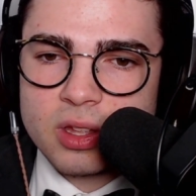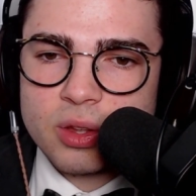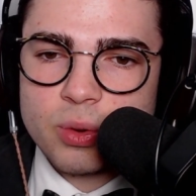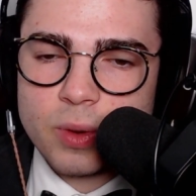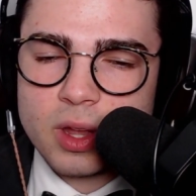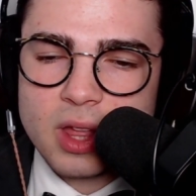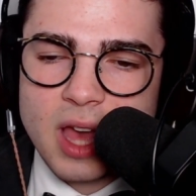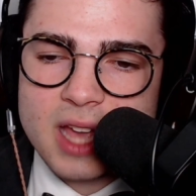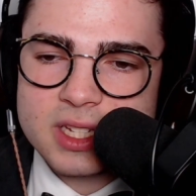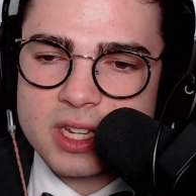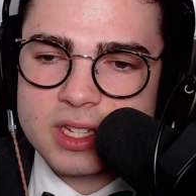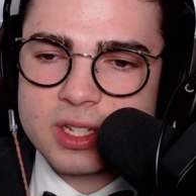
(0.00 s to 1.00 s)

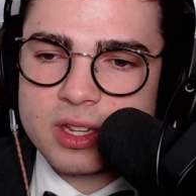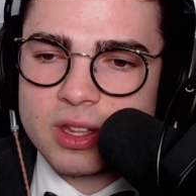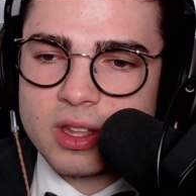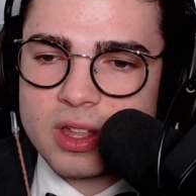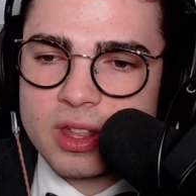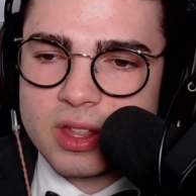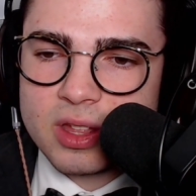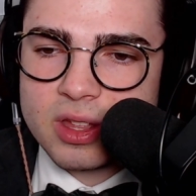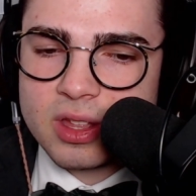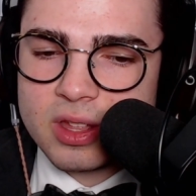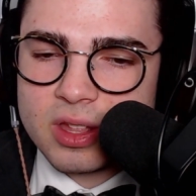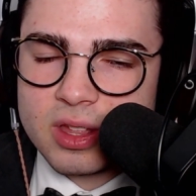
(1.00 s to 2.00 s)
realizes
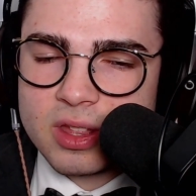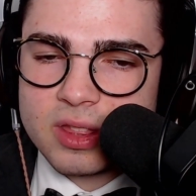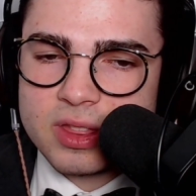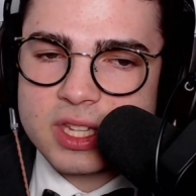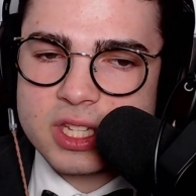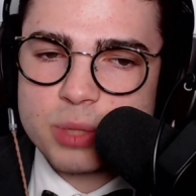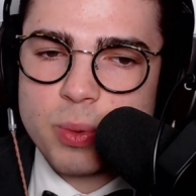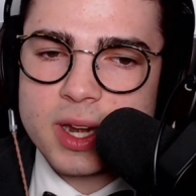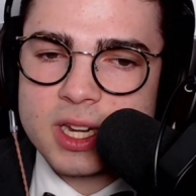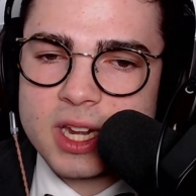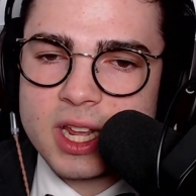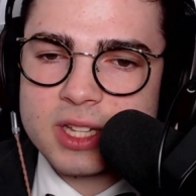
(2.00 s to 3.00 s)
this is what he
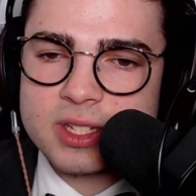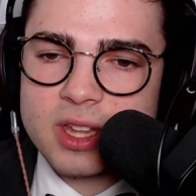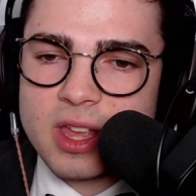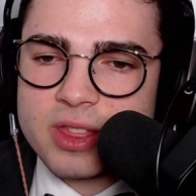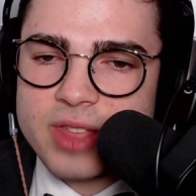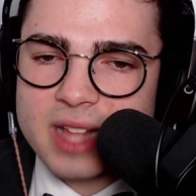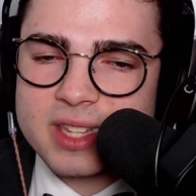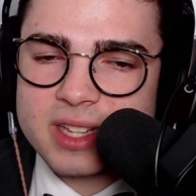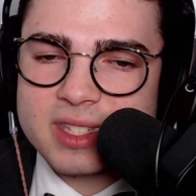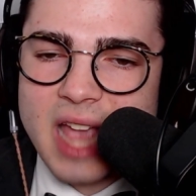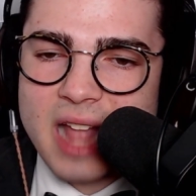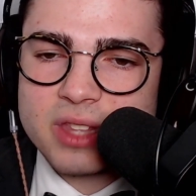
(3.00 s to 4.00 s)
needs. That's
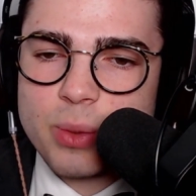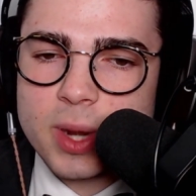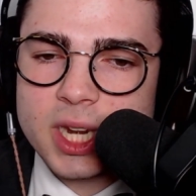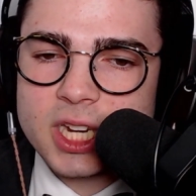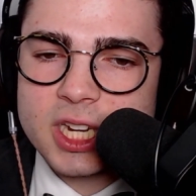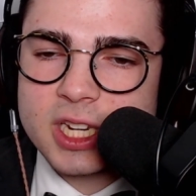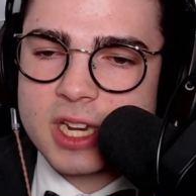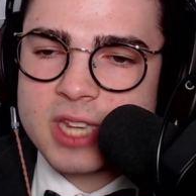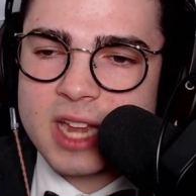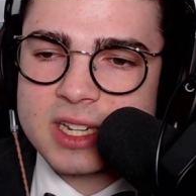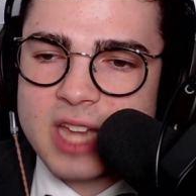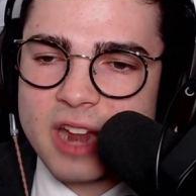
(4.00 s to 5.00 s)
exactly what he needed to
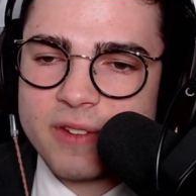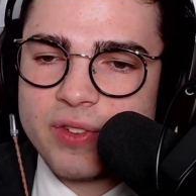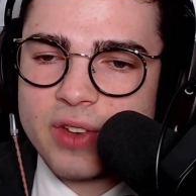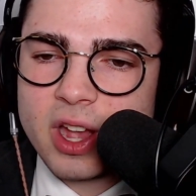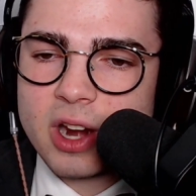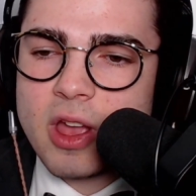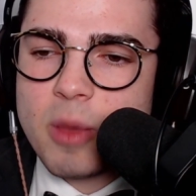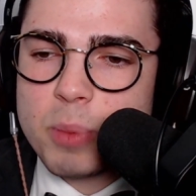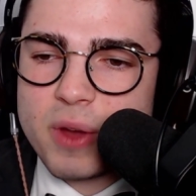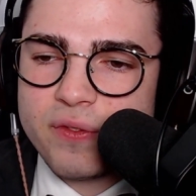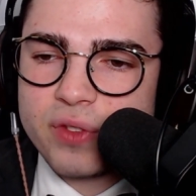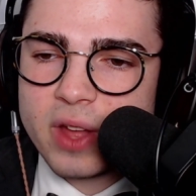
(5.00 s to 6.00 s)
take down Flair.
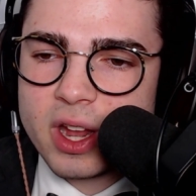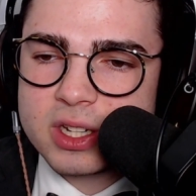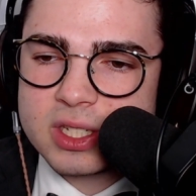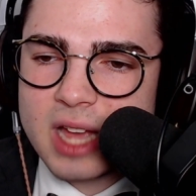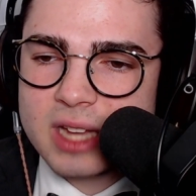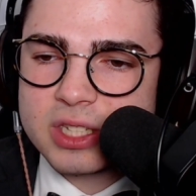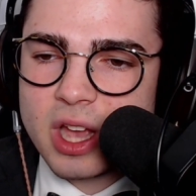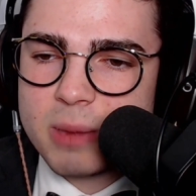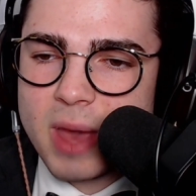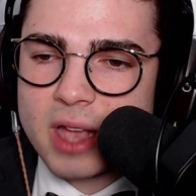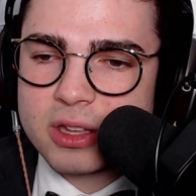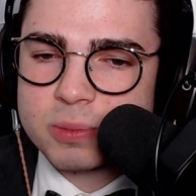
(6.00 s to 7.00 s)
But Flair is not done.
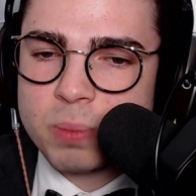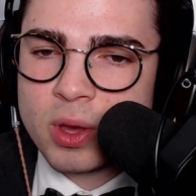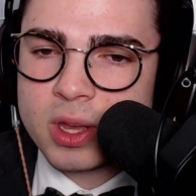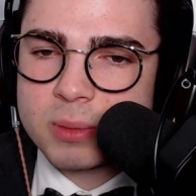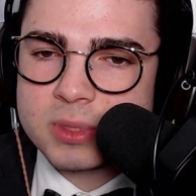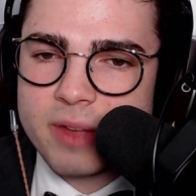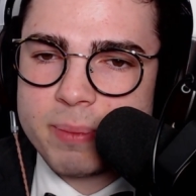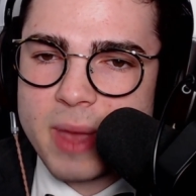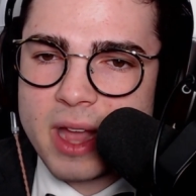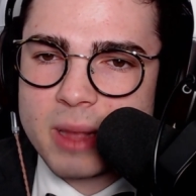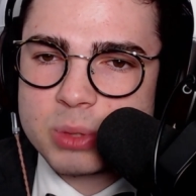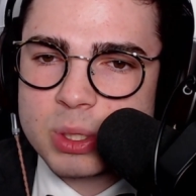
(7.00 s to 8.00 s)
Michaels pulling himself
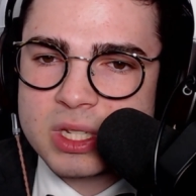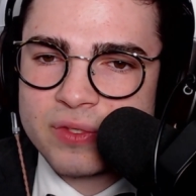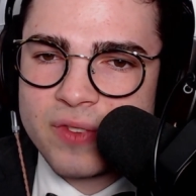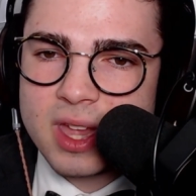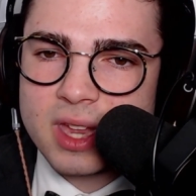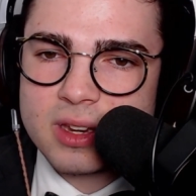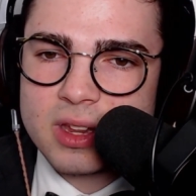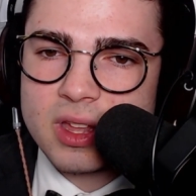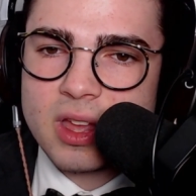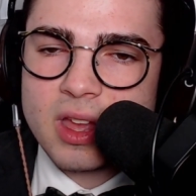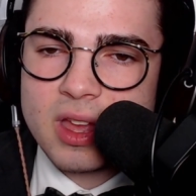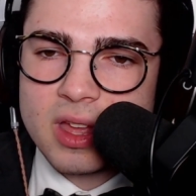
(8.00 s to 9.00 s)
back up to his feet.
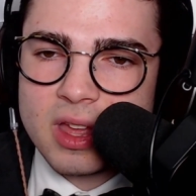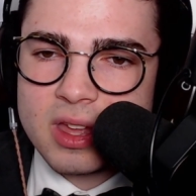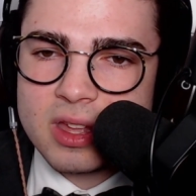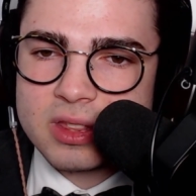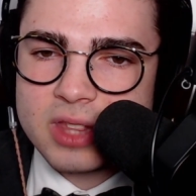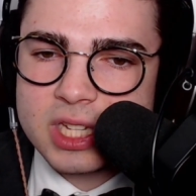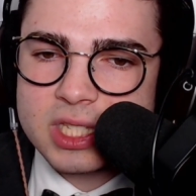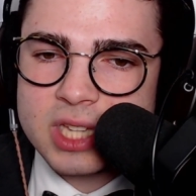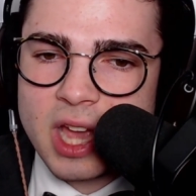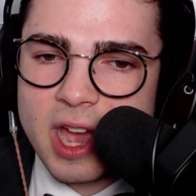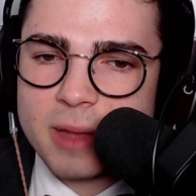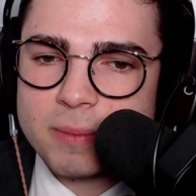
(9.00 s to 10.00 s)
This
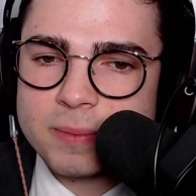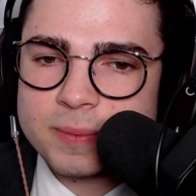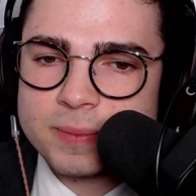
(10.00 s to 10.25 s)
time,